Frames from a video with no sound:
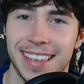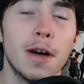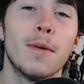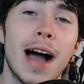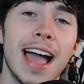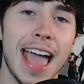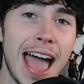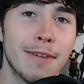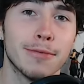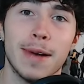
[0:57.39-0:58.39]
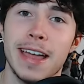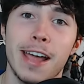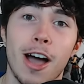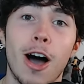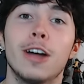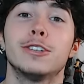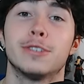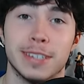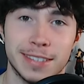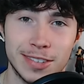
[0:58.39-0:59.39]
Though I have read
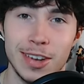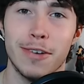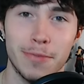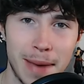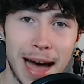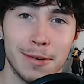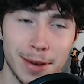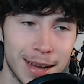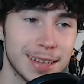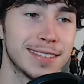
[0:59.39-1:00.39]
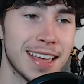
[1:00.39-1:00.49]
hundreds of manhwas